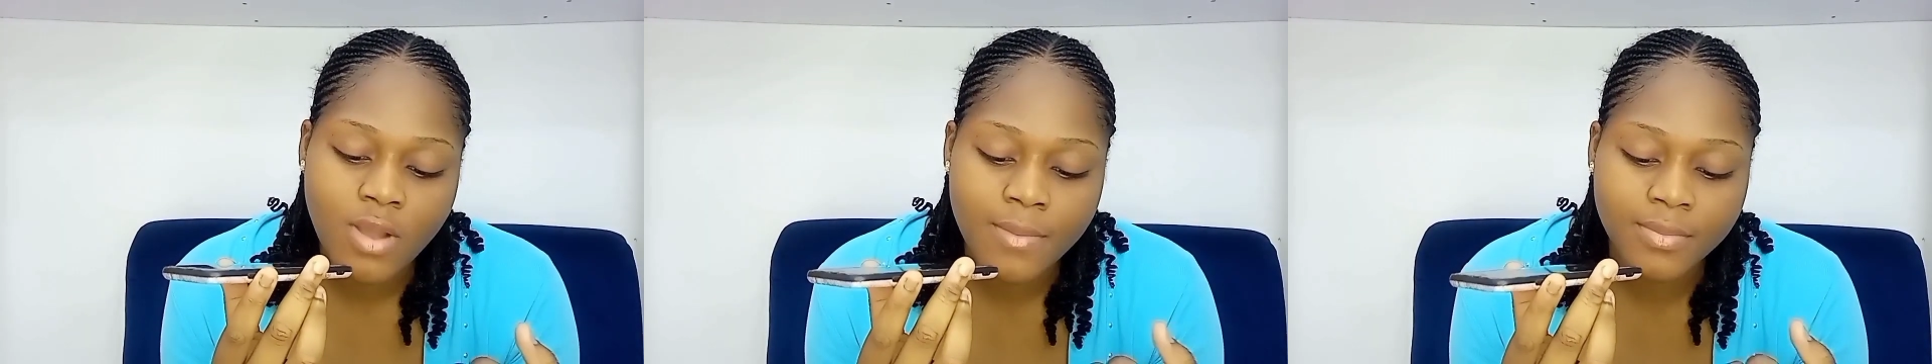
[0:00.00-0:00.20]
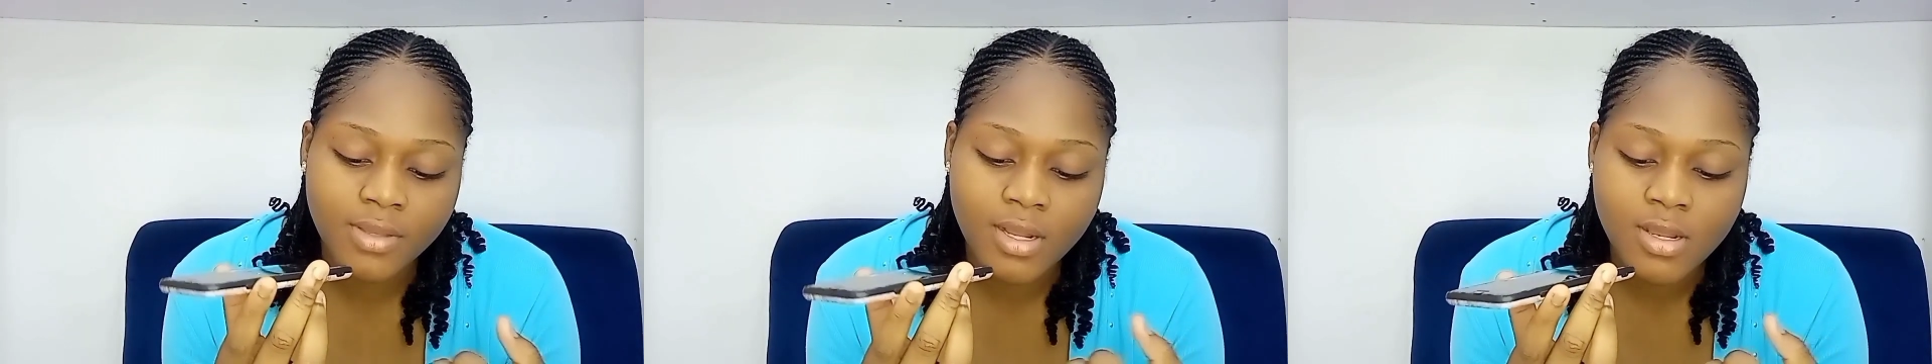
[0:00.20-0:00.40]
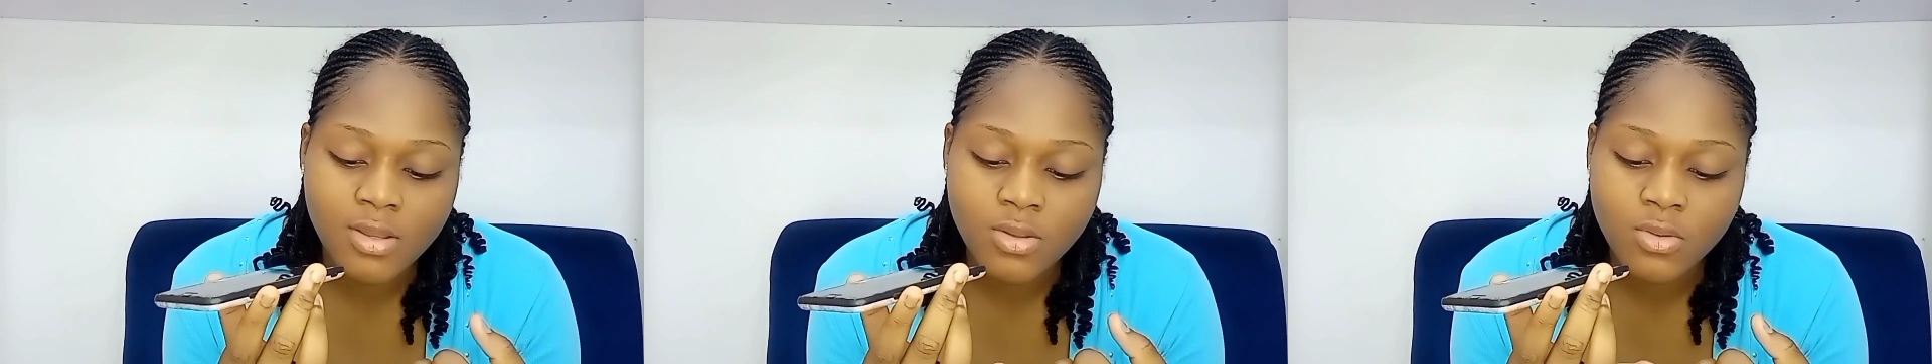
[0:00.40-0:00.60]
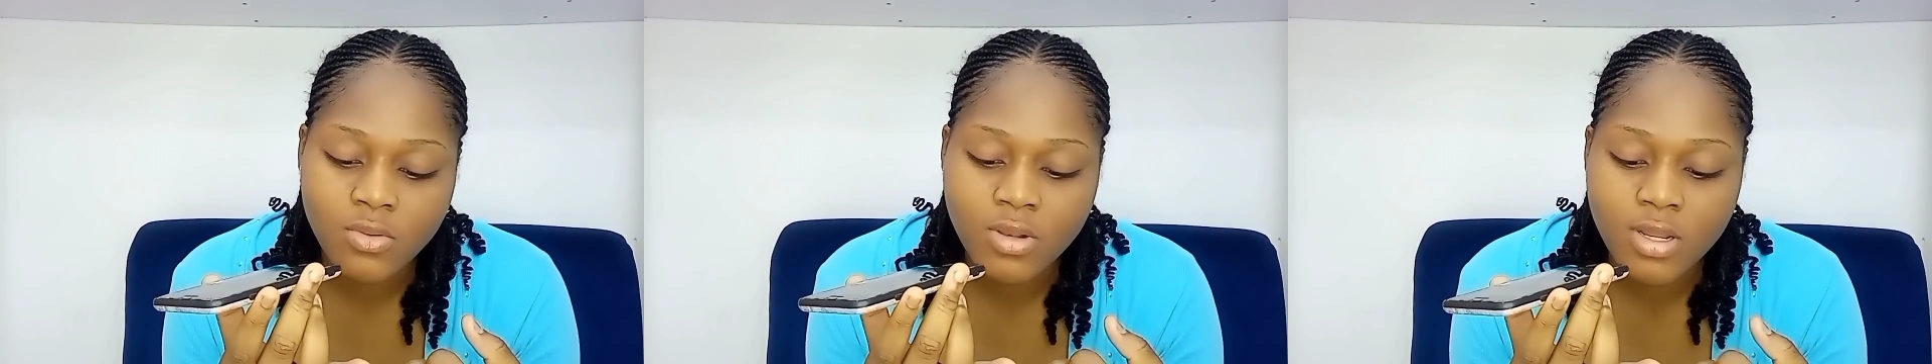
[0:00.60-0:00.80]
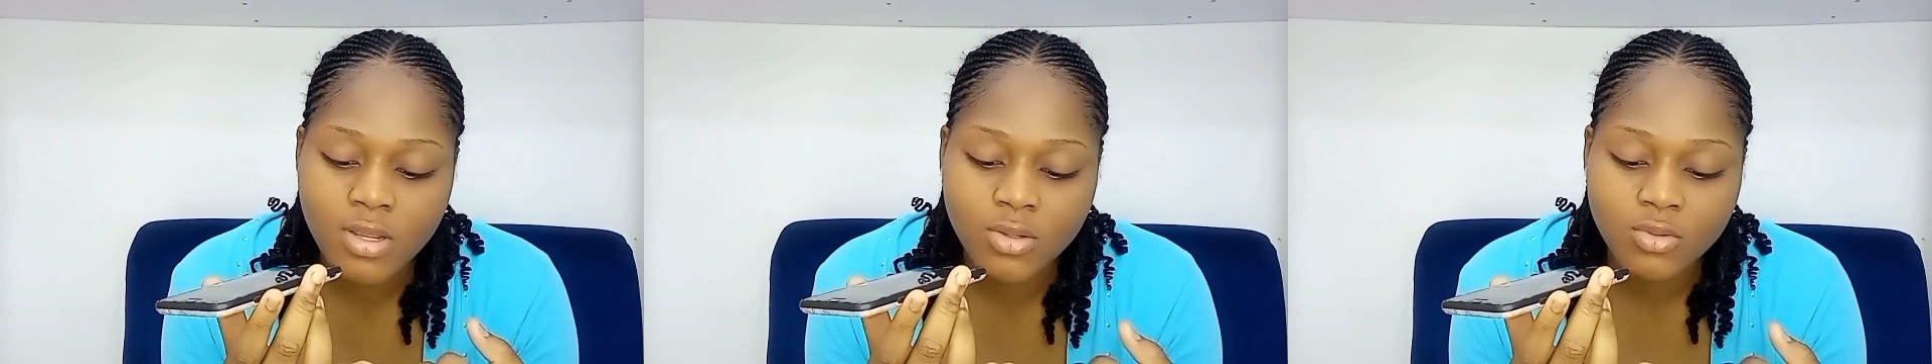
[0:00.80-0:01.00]
I'm telling you
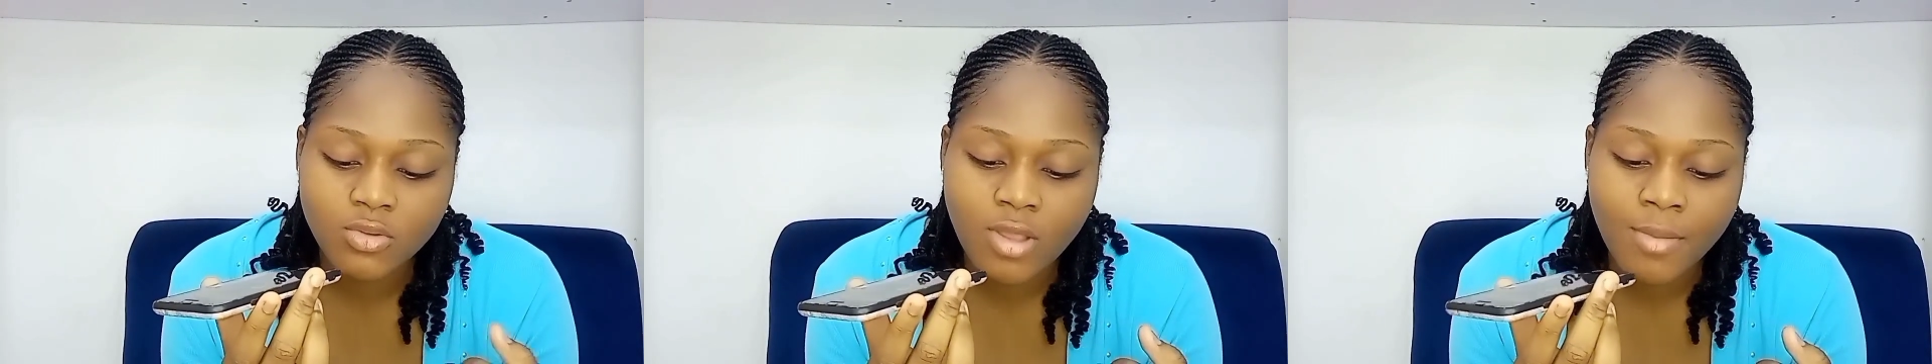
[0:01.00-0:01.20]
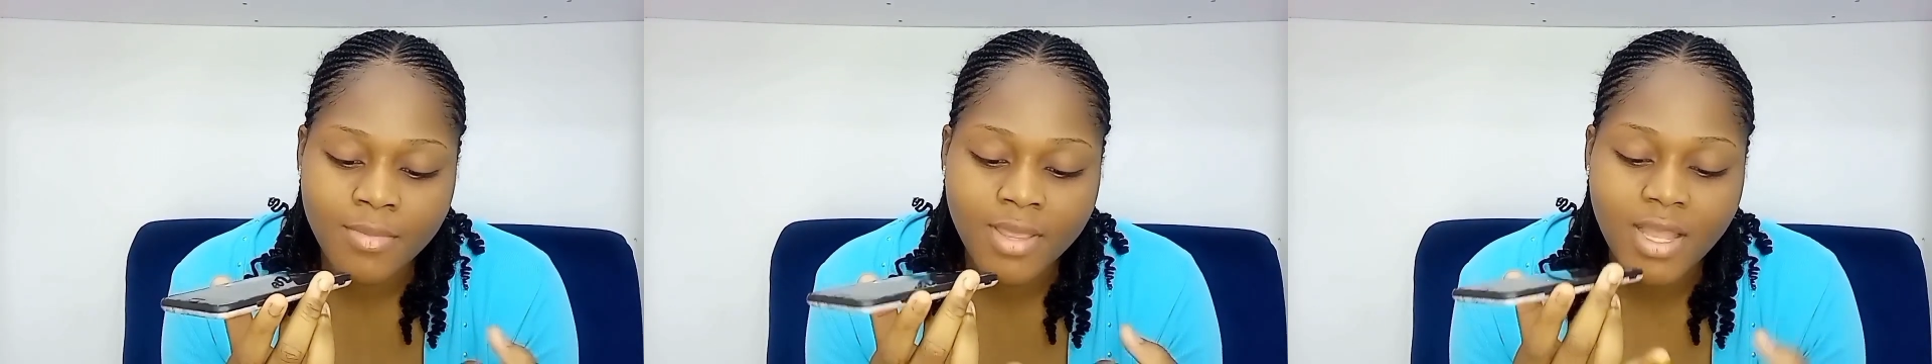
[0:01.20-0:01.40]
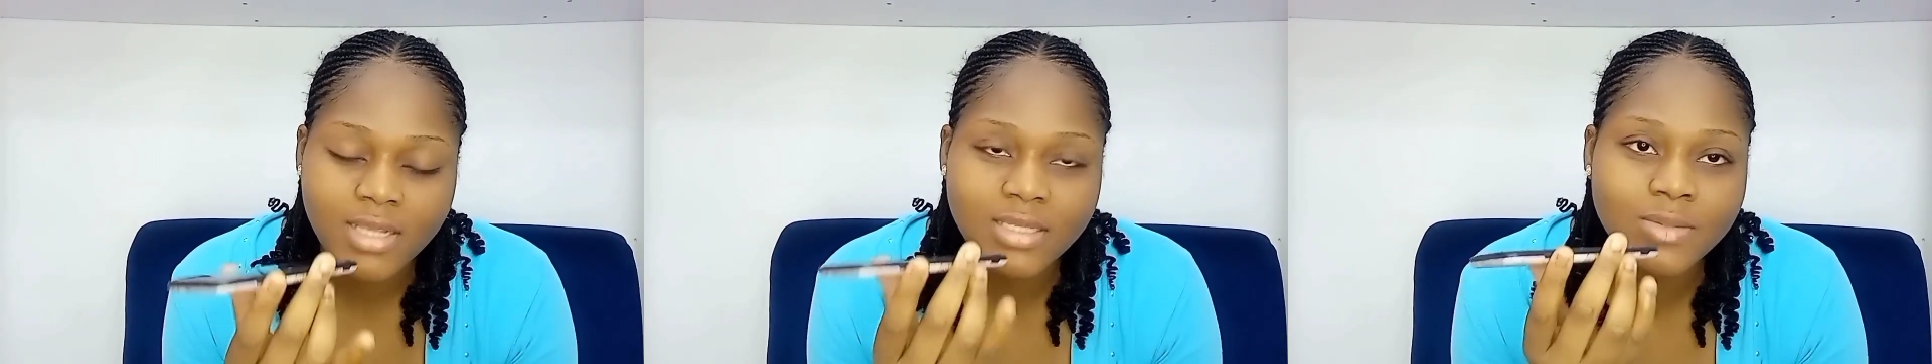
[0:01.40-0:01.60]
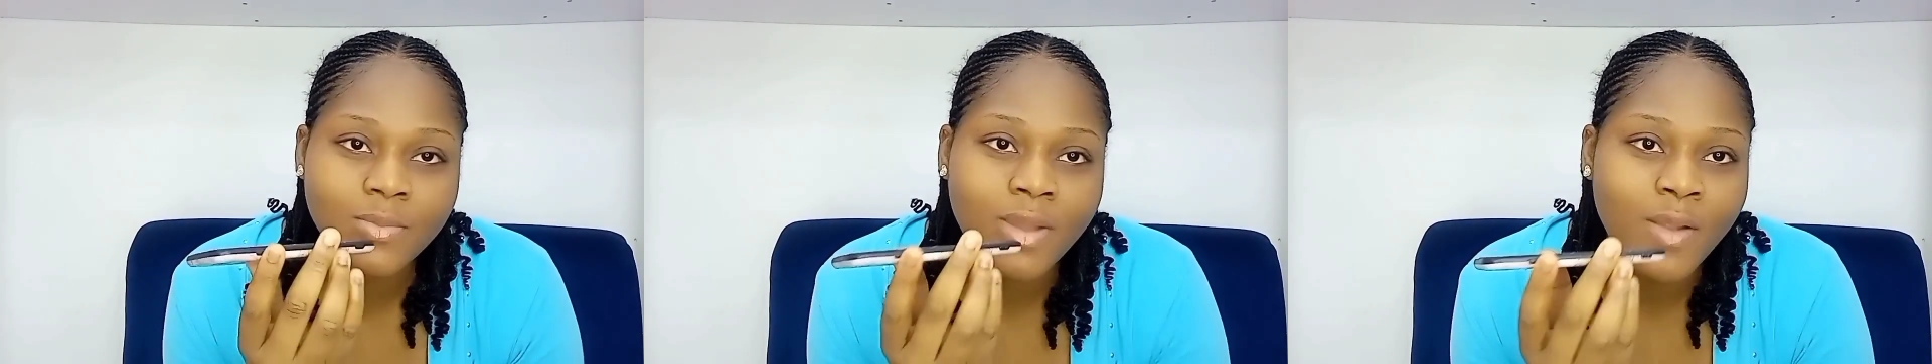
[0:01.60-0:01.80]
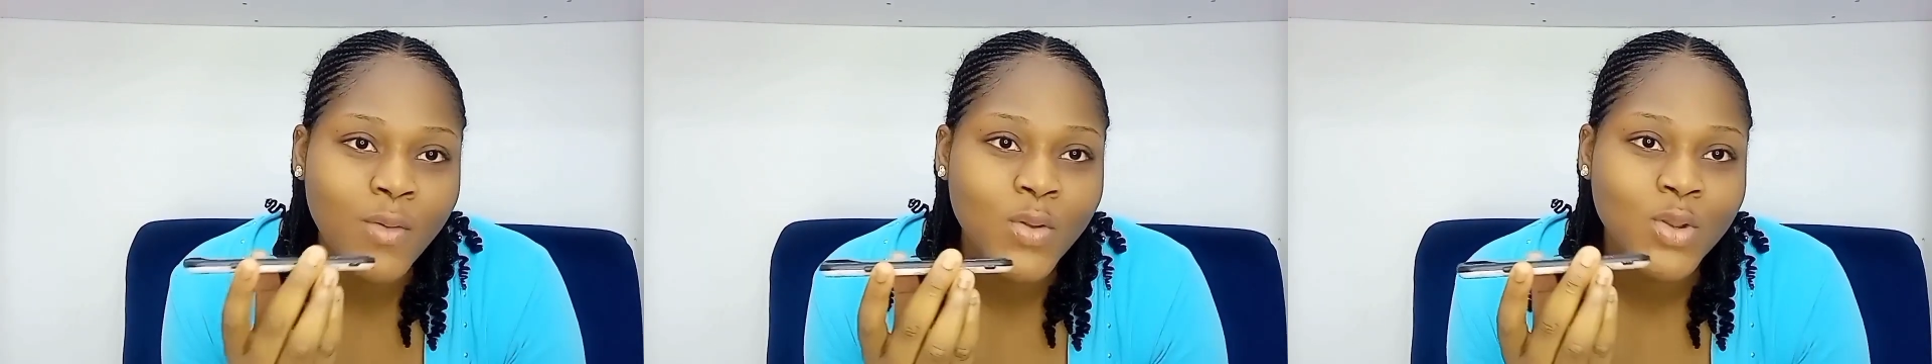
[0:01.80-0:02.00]
late. I'm getting
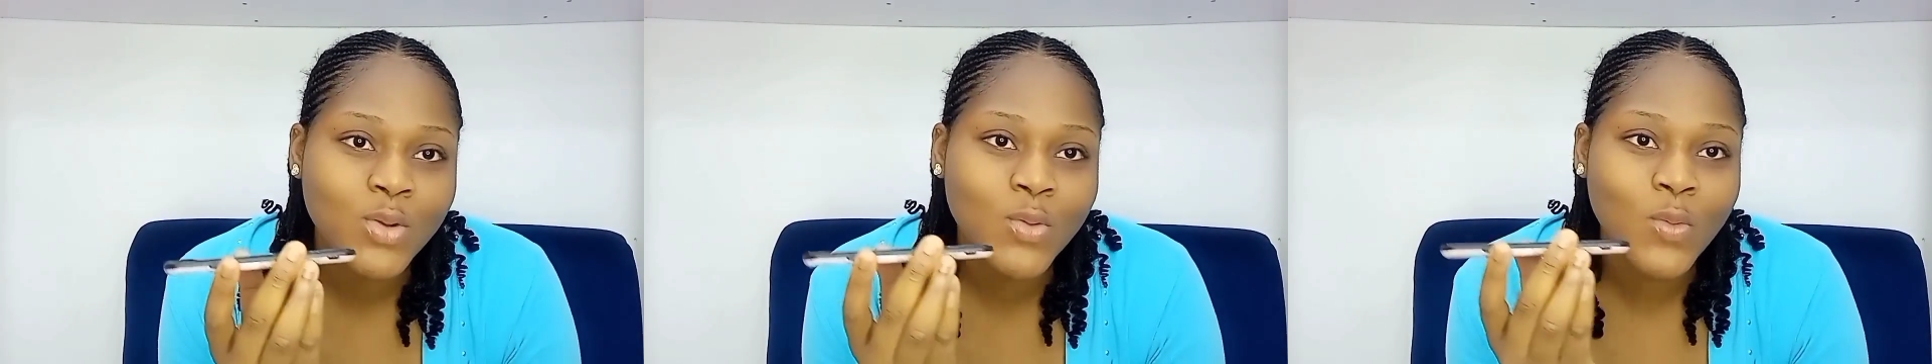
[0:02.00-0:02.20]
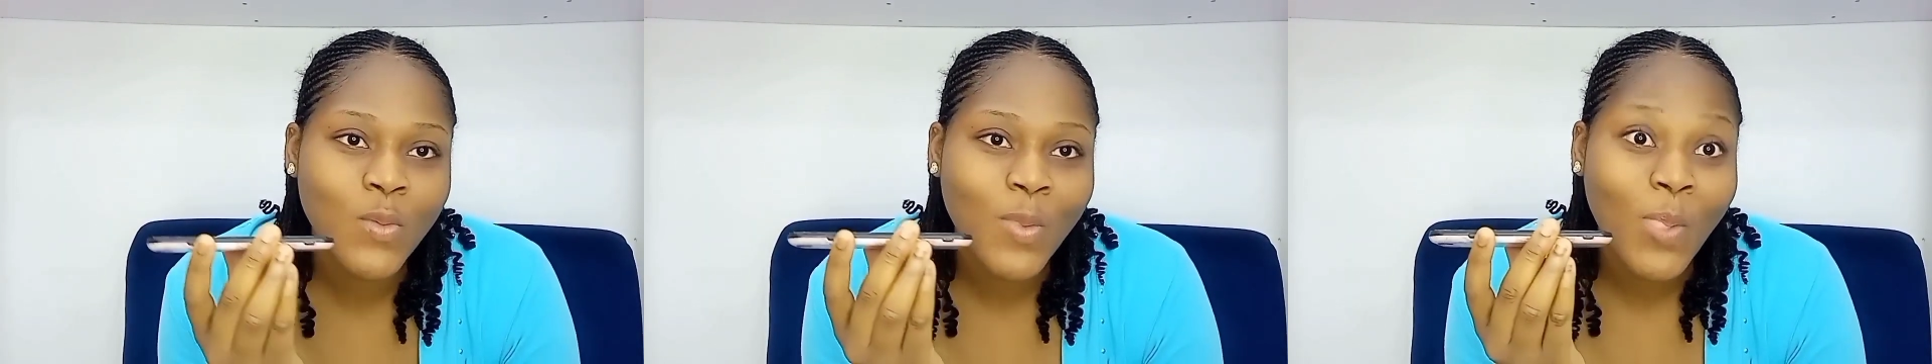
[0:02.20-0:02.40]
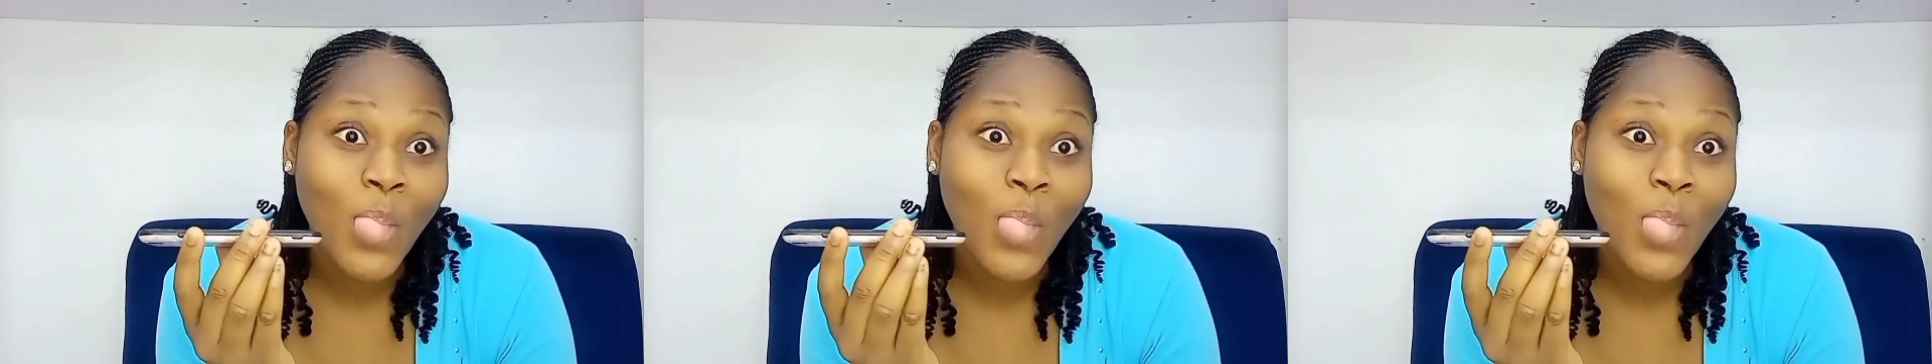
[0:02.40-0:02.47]
married, though.